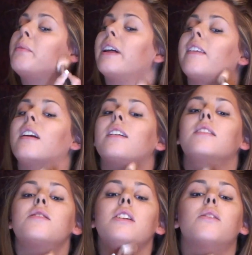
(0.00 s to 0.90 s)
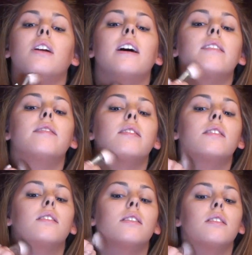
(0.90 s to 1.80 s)
really blend that in so you don't have
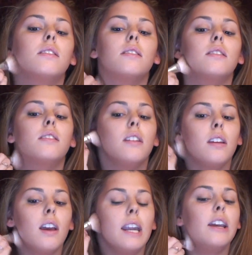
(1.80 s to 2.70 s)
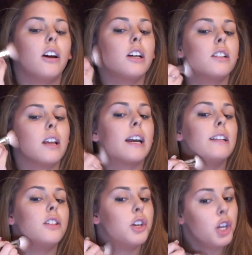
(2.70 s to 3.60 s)
any harsh
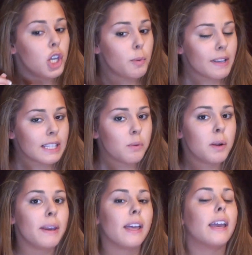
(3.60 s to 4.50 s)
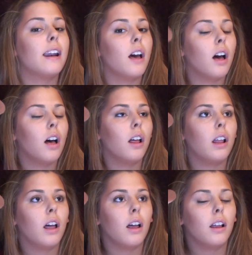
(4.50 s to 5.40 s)
lines. You basically want to make
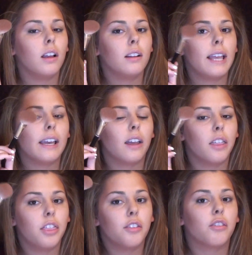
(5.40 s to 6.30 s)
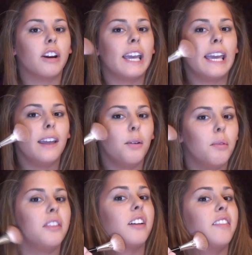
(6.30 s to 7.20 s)
like a 3
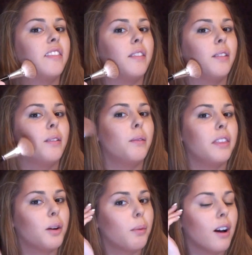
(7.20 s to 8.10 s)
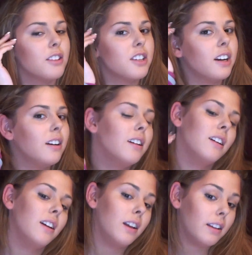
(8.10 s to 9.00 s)
with your bronzer,
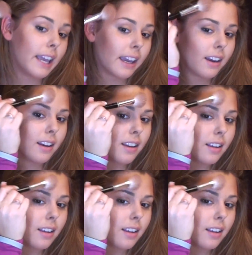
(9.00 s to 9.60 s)
like